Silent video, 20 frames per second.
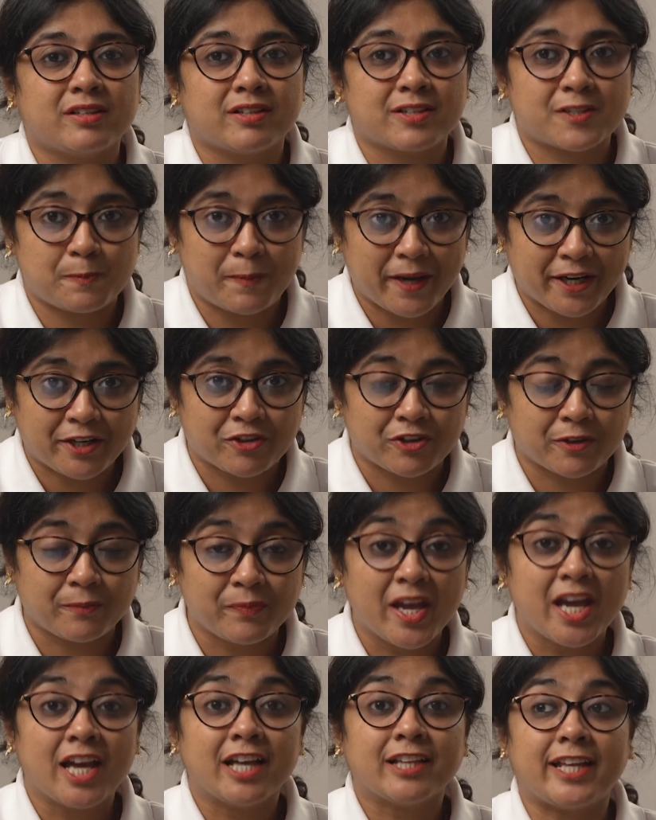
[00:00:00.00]
in the spectrum,
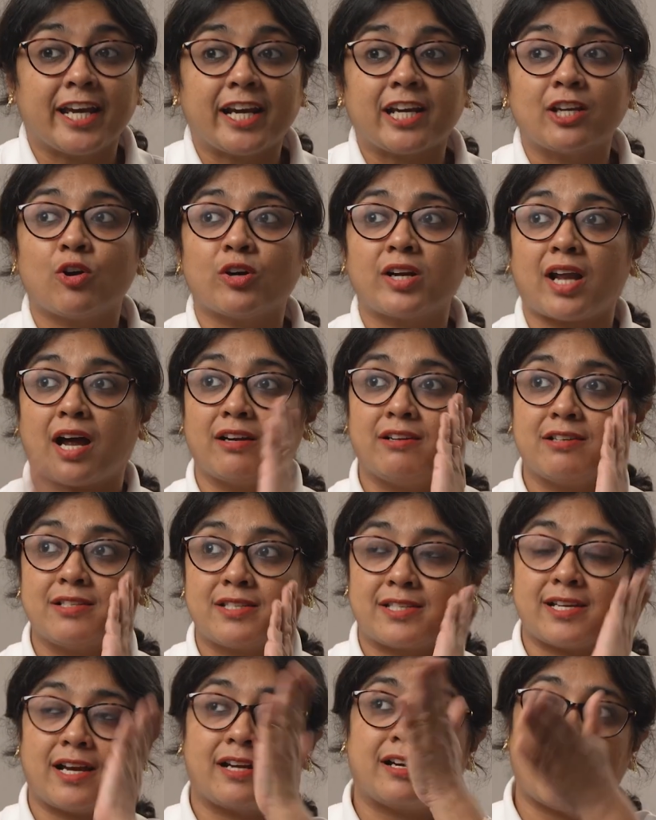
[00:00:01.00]
they cannot
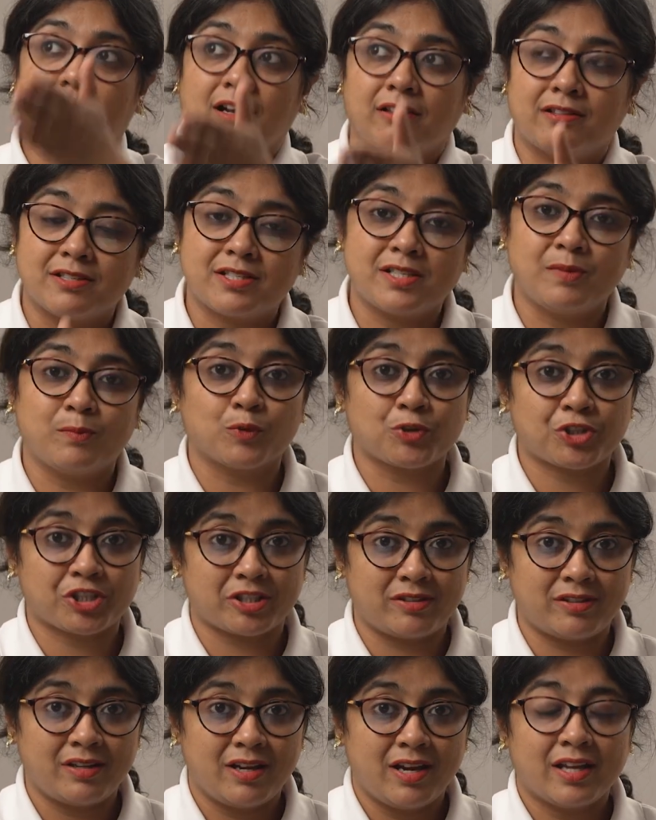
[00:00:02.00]
understand others'
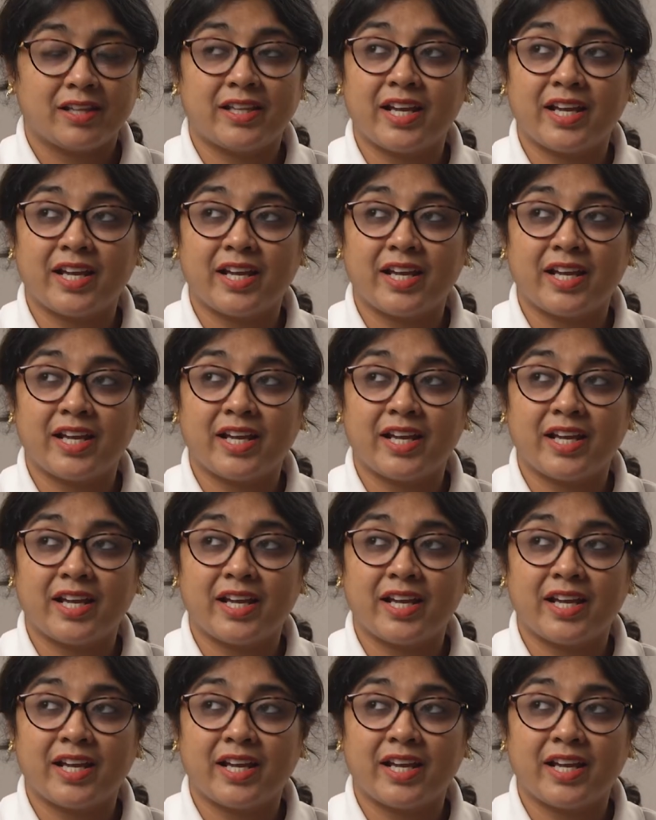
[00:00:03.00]
emotion,